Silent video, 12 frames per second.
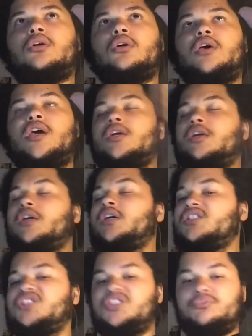Aiden
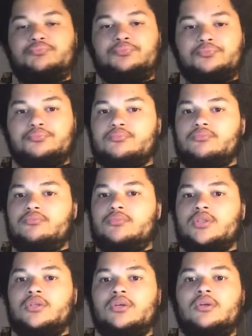English.
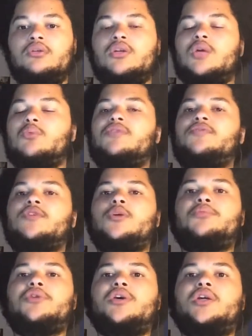They went for the
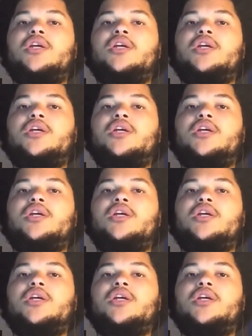pin,